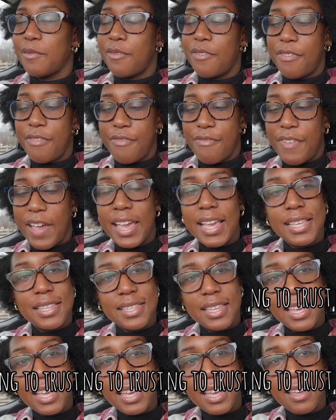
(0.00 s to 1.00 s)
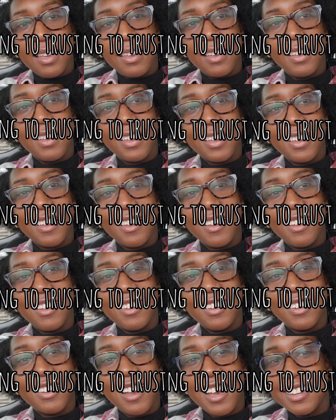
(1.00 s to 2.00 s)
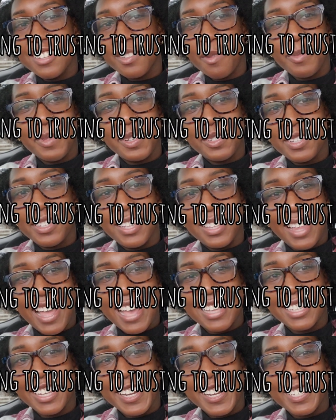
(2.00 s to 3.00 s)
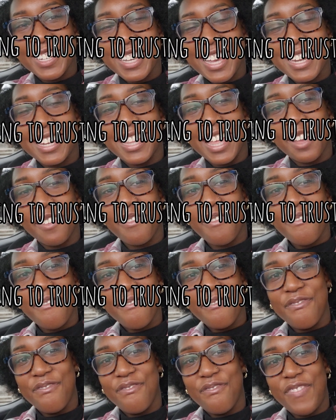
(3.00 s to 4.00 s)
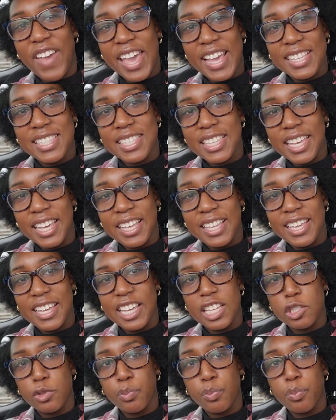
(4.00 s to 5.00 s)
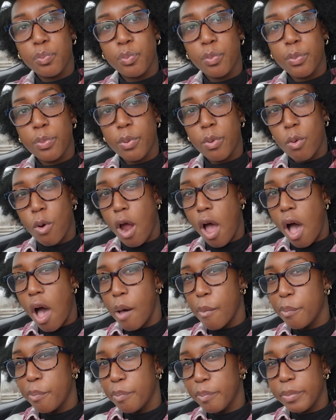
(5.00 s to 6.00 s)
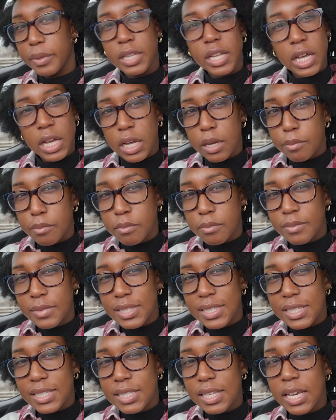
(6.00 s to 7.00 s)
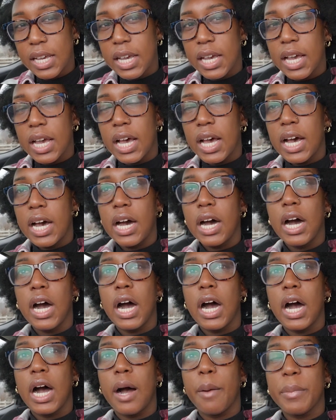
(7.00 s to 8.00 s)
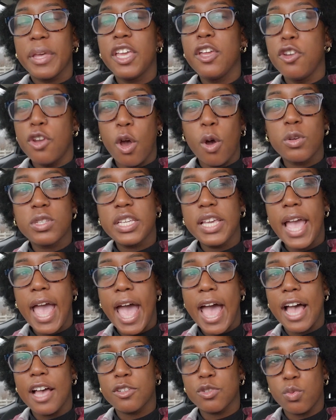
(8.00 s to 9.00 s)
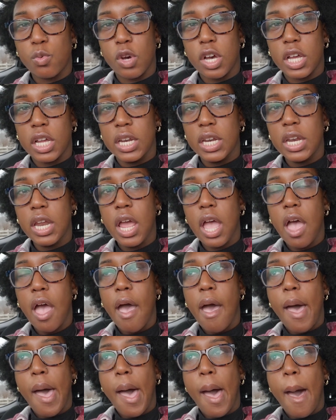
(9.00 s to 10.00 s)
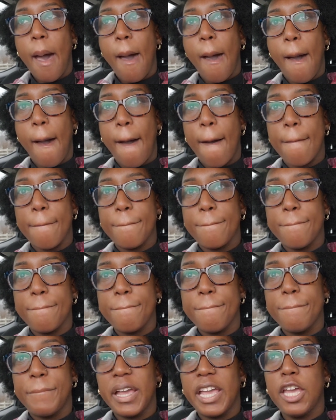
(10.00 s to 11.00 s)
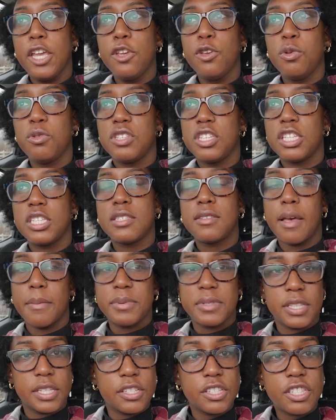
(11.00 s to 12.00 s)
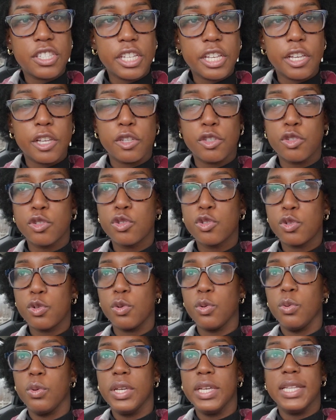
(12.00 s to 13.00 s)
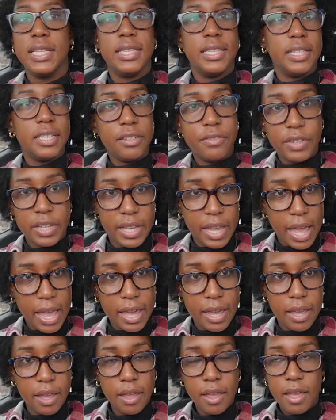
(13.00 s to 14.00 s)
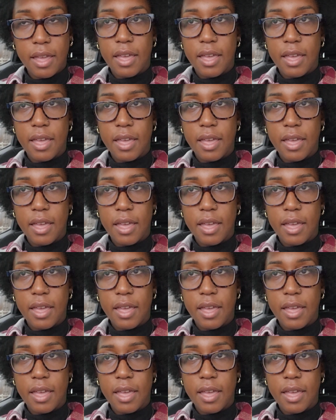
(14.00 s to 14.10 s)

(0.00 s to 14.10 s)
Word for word: facing kind of similar to the last character kind of like facing his problems um, he knows he has one, um, but he uses substances to alleviate